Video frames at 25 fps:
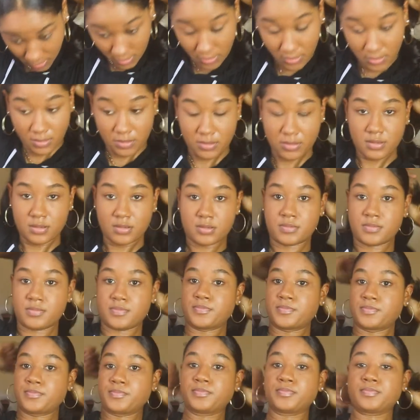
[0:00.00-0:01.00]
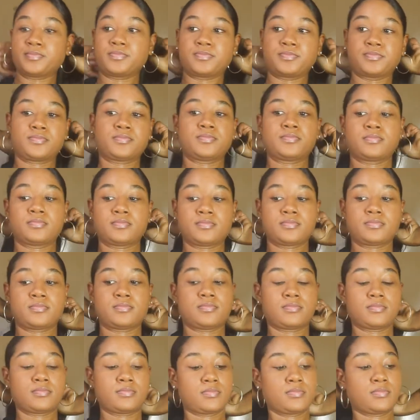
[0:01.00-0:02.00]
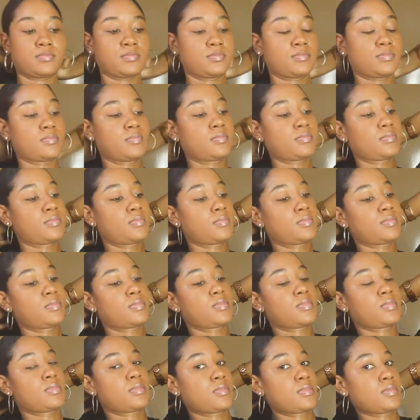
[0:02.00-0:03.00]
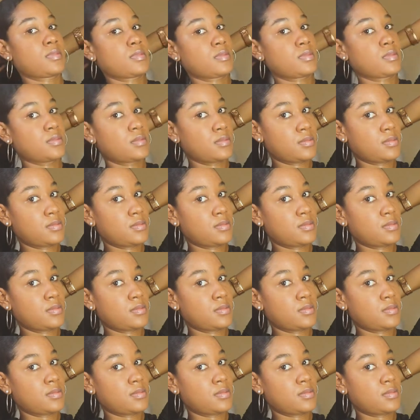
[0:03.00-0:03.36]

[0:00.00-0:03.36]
No one is speaking in this clip.